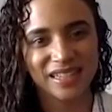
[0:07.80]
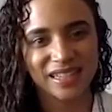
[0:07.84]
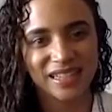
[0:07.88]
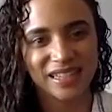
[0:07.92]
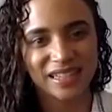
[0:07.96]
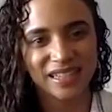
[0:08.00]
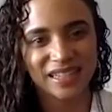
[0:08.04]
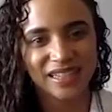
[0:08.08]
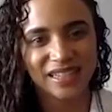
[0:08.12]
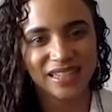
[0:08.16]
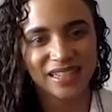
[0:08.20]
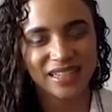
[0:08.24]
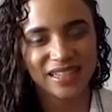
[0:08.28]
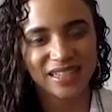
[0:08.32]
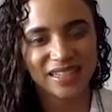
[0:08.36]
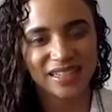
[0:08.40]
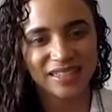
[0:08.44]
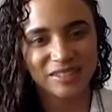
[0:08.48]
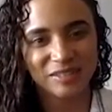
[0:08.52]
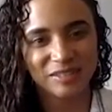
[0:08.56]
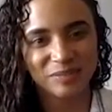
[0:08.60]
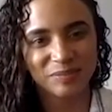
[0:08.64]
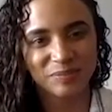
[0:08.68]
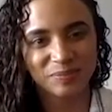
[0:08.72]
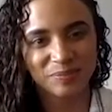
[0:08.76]

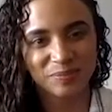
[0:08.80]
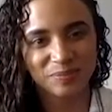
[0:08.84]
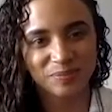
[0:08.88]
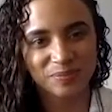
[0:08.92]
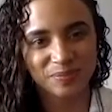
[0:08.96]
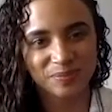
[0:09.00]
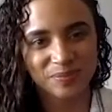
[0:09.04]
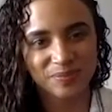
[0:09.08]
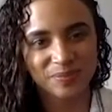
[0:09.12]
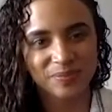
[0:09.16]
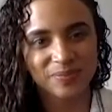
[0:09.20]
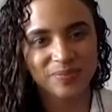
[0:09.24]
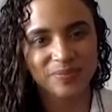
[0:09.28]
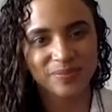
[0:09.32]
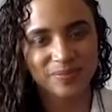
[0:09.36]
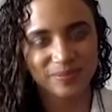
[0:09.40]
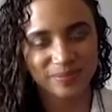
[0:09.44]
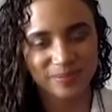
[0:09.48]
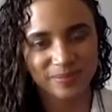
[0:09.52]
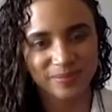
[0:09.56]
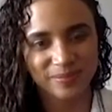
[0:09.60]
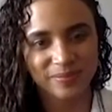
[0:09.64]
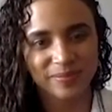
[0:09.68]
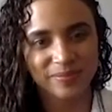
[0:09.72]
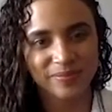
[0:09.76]

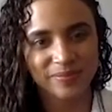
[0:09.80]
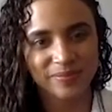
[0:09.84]
The person shown says nothing.